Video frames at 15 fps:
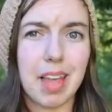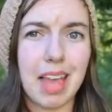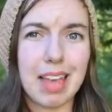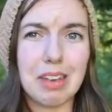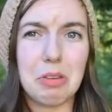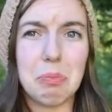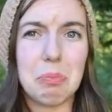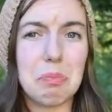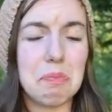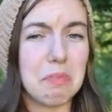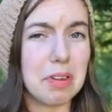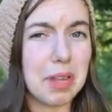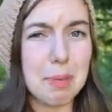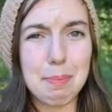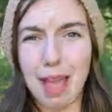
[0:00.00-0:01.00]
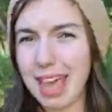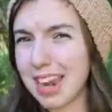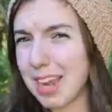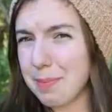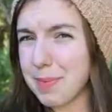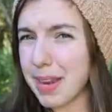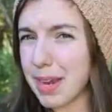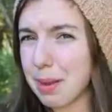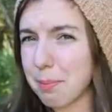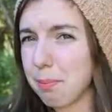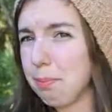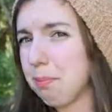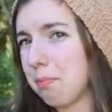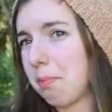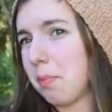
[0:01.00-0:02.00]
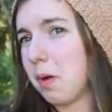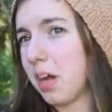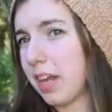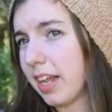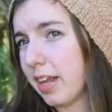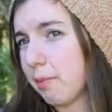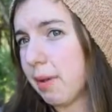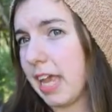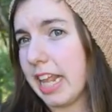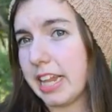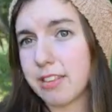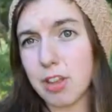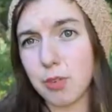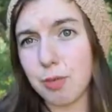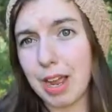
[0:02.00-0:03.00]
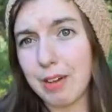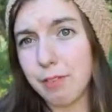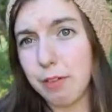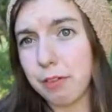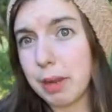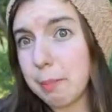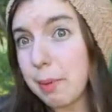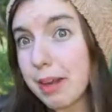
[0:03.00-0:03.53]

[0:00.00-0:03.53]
I'm really bad at updating project pages on Ravelry,